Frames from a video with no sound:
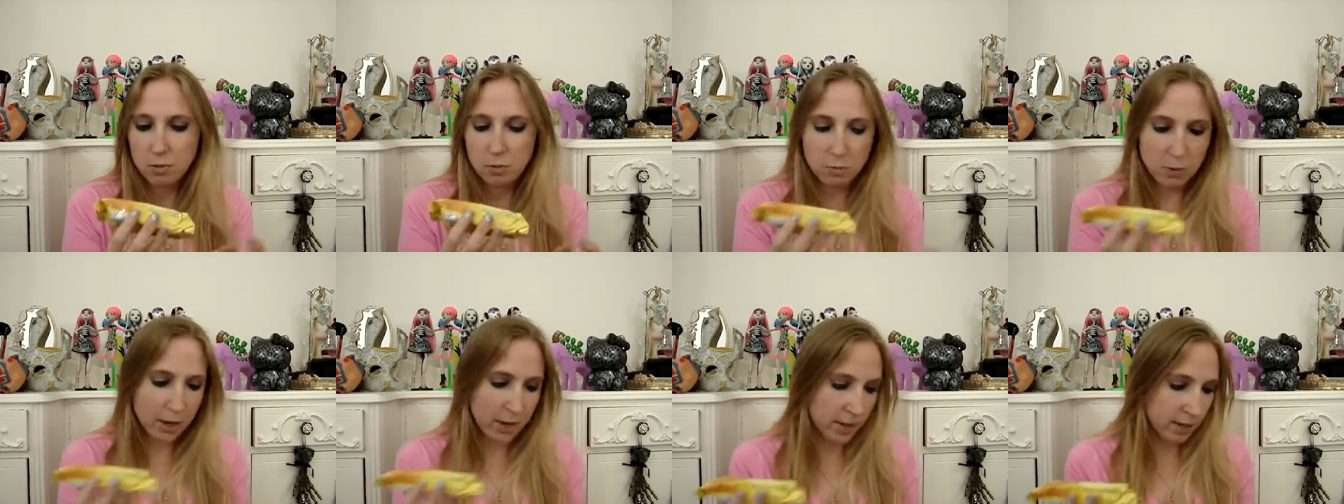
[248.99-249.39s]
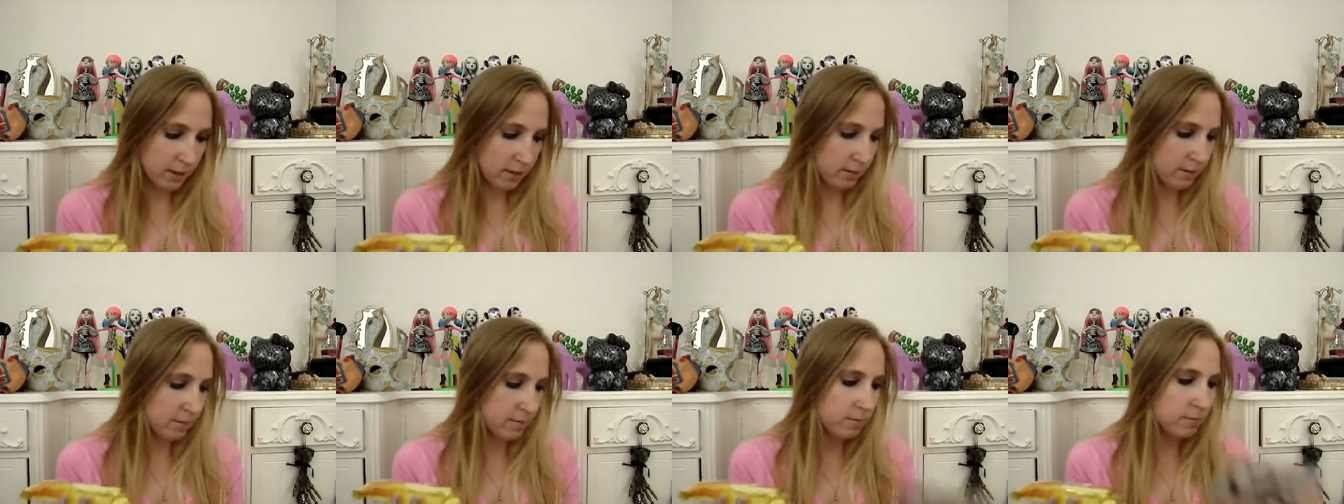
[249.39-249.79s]

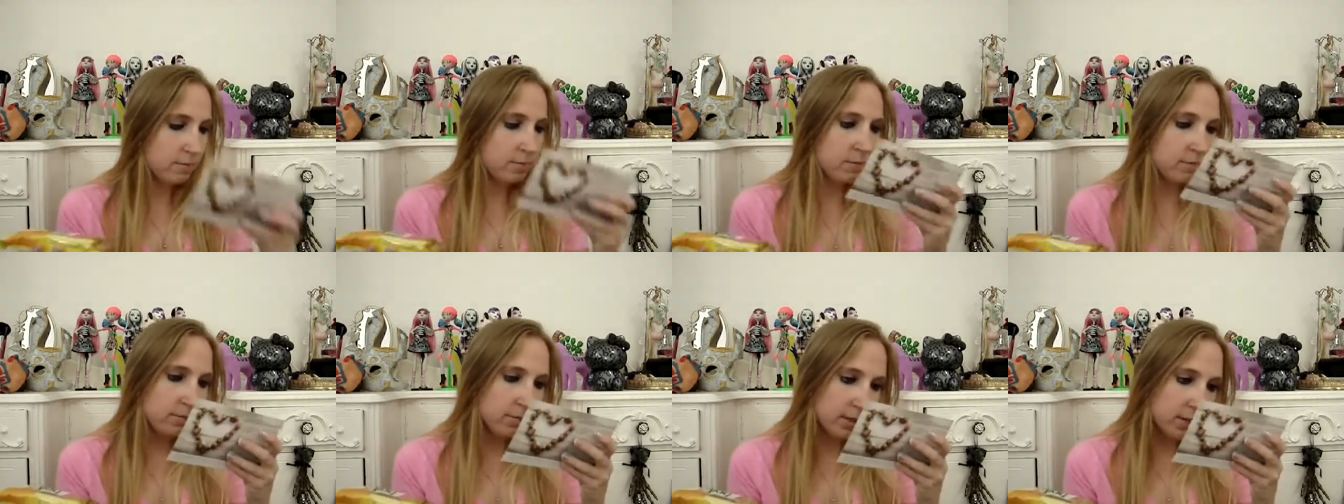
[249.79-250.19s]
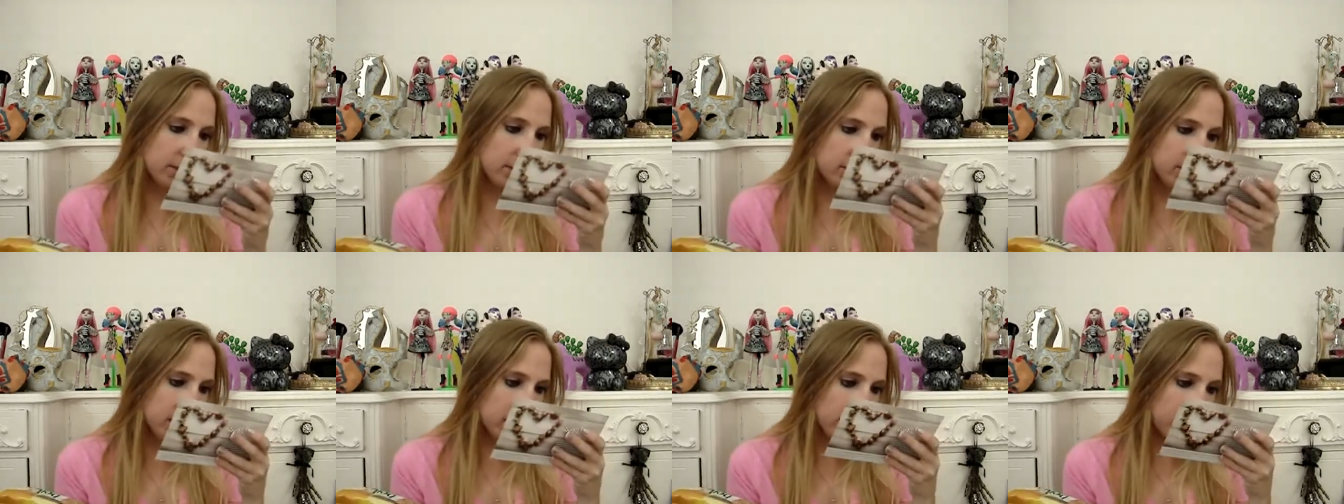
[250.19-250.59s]
when, what
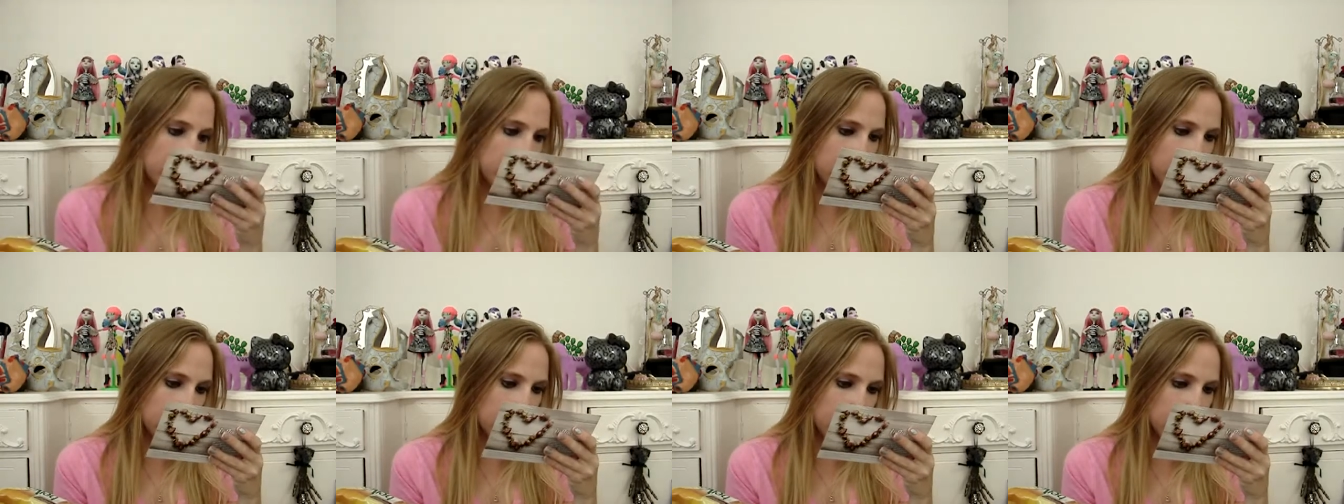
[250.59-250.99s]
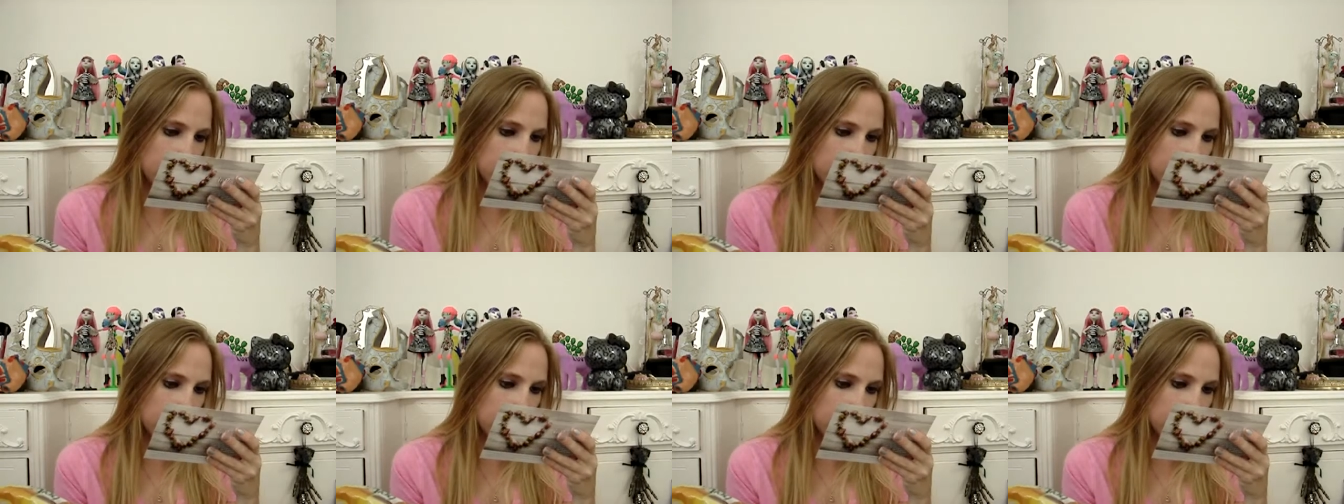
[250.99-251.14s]
does it say?